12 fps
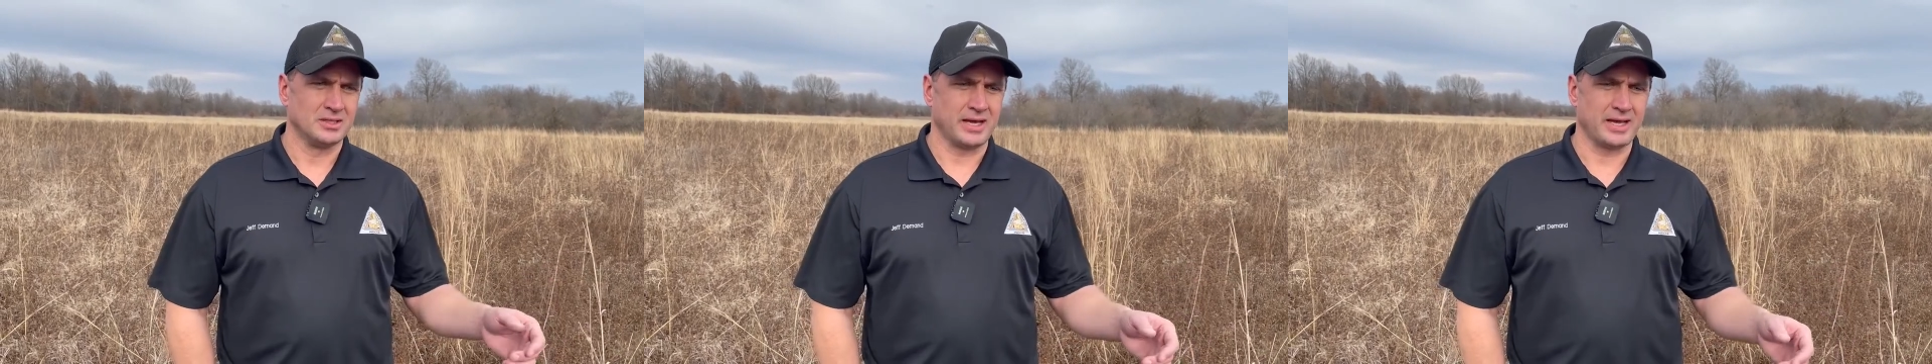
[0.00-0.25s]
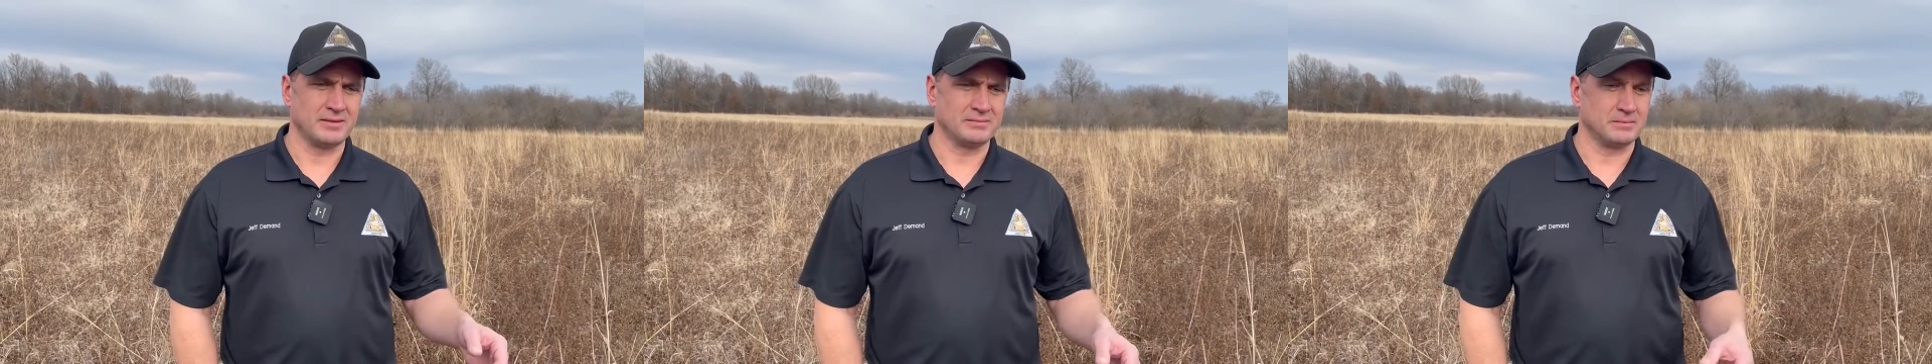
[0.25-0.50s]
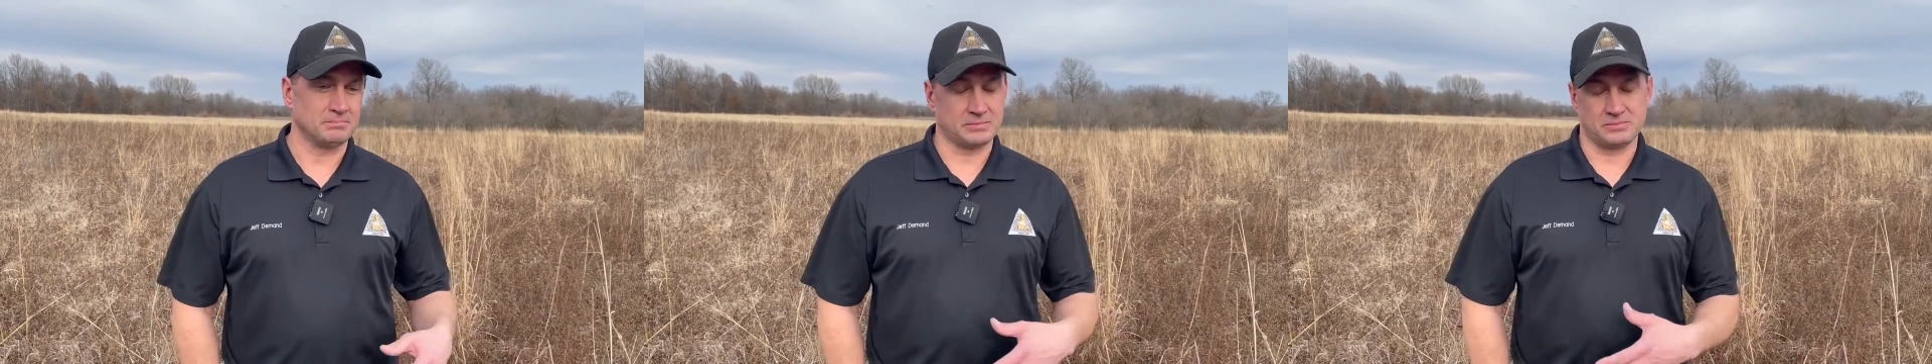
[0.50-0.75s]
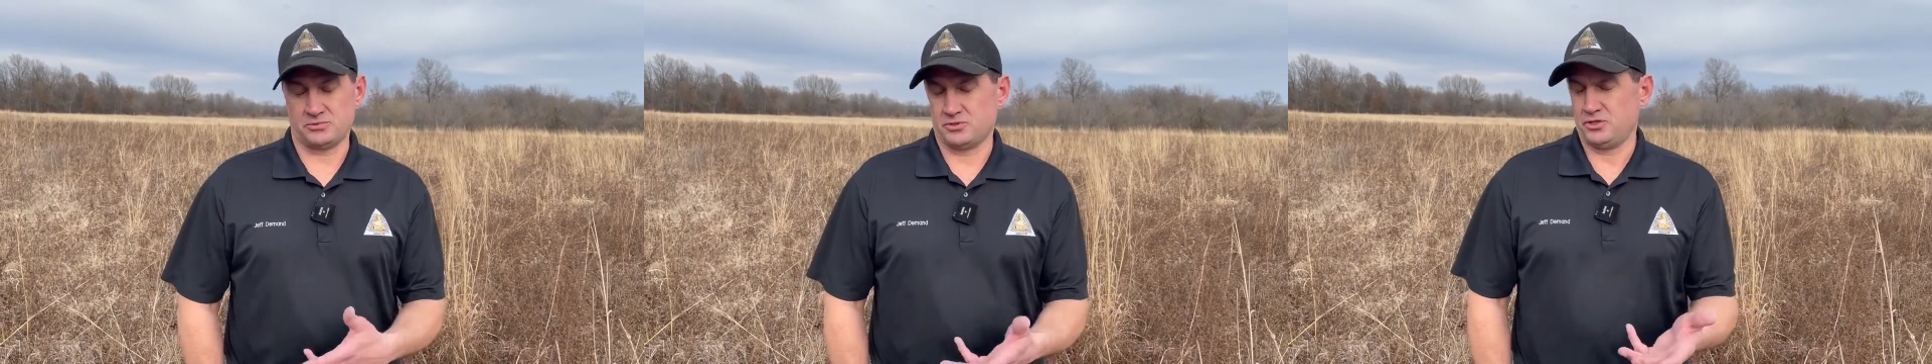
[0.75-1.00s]
and
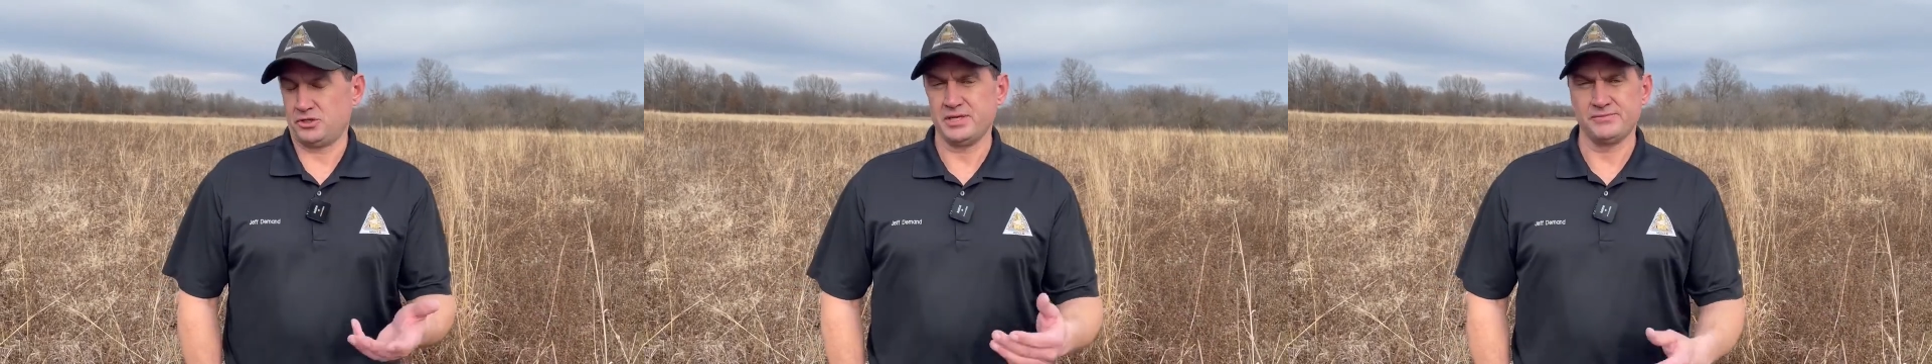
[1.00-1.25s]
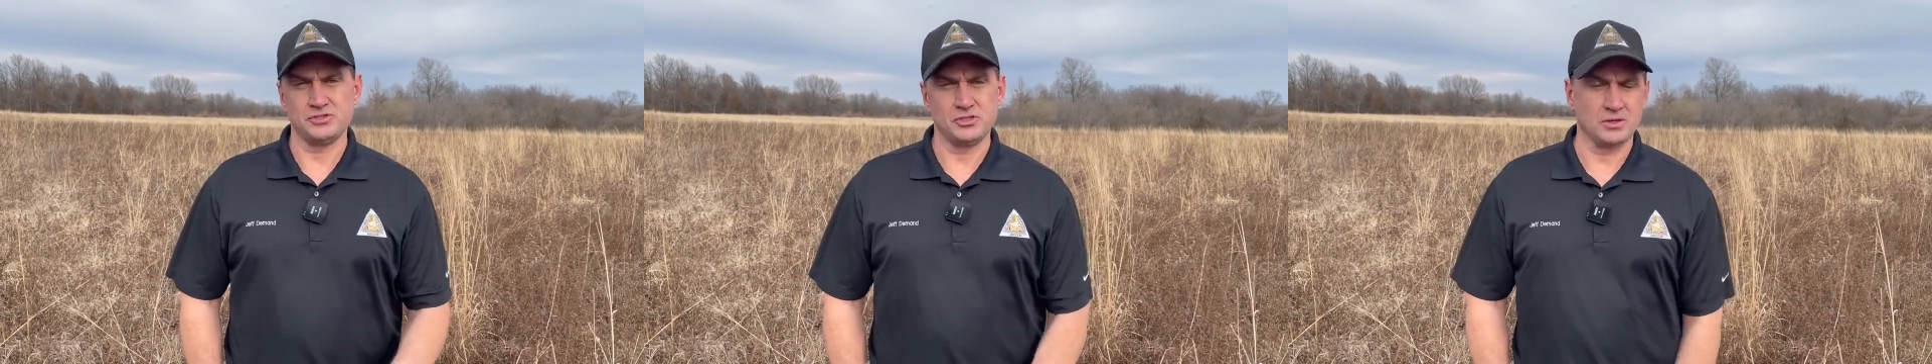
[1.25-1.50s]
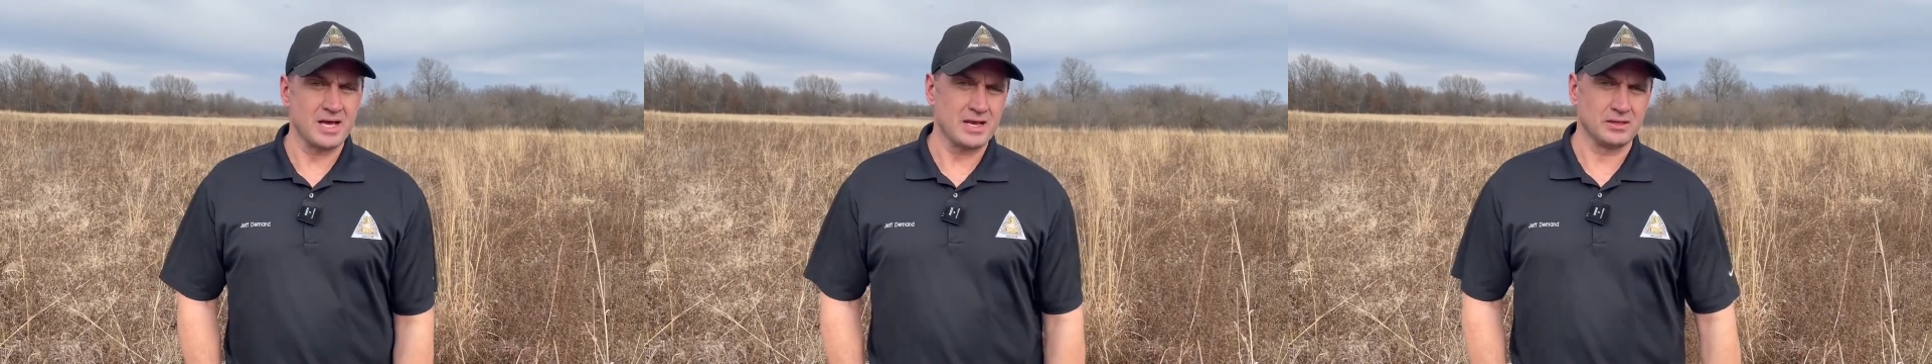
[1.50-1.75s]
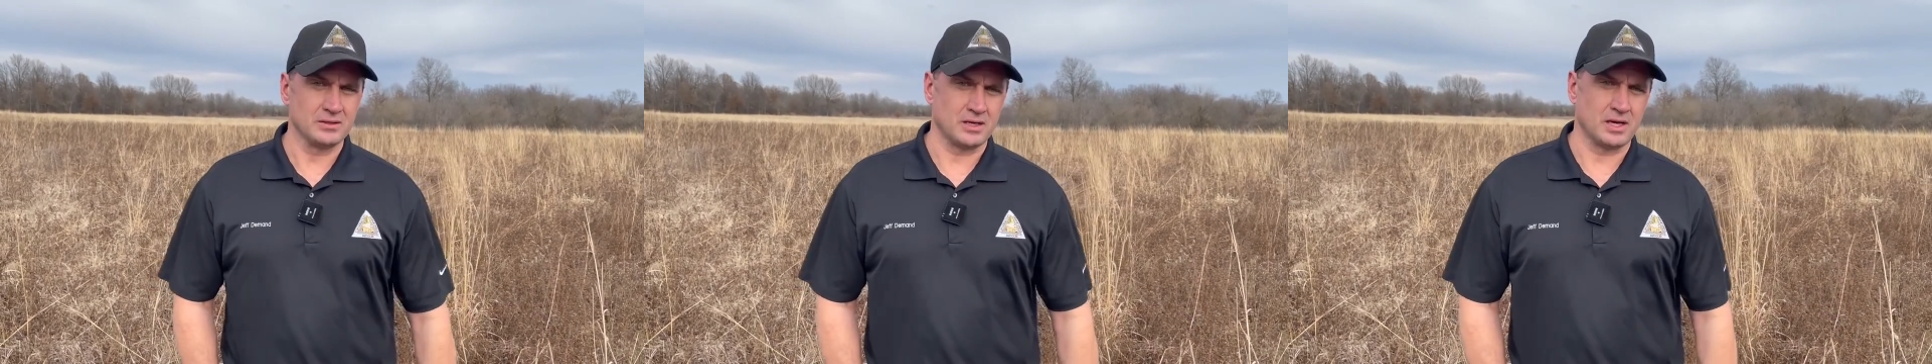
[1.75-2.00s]
you can even do a lot
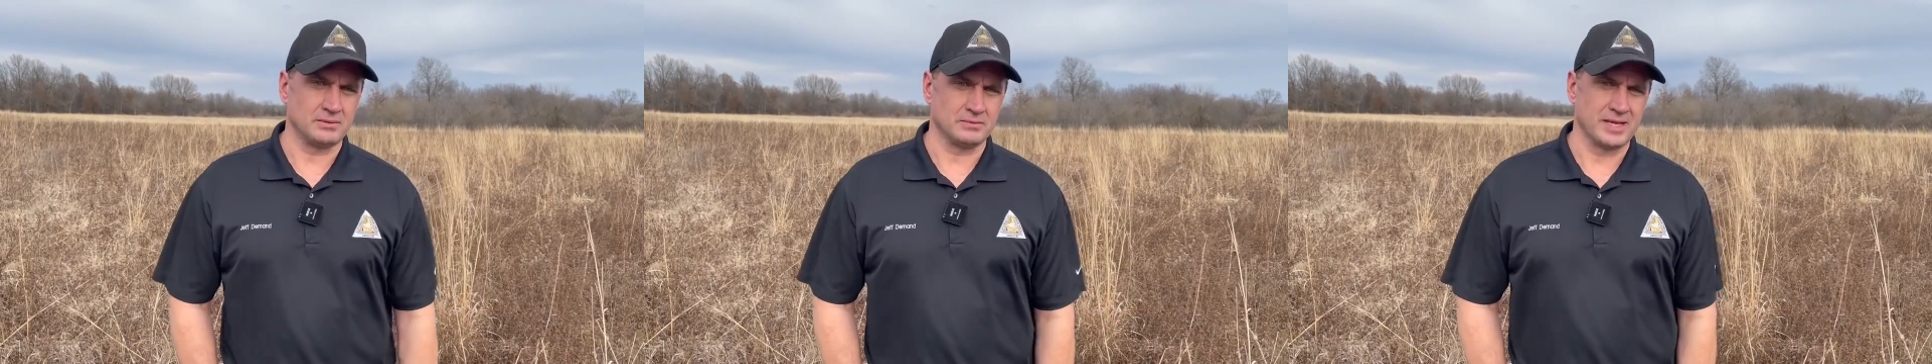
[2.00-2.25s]
of uh,